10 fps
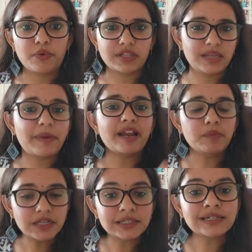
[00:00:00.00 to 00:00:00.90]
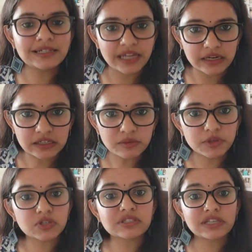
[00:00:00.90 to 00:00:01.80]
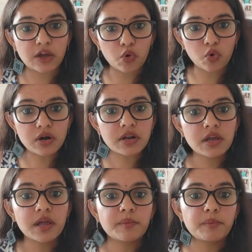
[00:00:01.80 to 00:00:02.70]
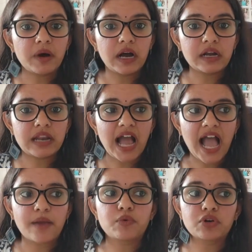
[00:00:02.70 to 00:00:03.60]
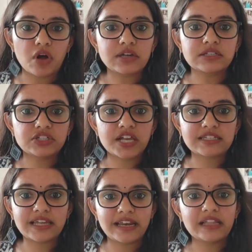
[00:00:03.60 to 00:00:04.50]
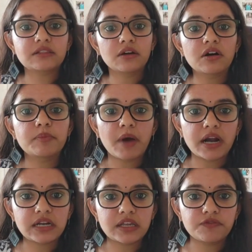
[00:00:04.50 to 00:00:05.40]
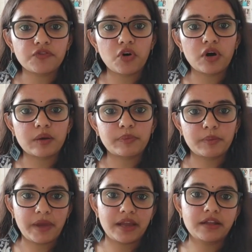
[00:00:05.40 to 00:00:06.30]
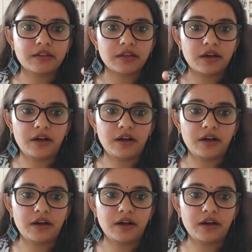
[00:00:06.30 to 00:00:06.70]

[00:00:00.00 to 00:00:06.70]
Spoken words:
They might be a little dated because they're old, but I would not suggest any third party for preparing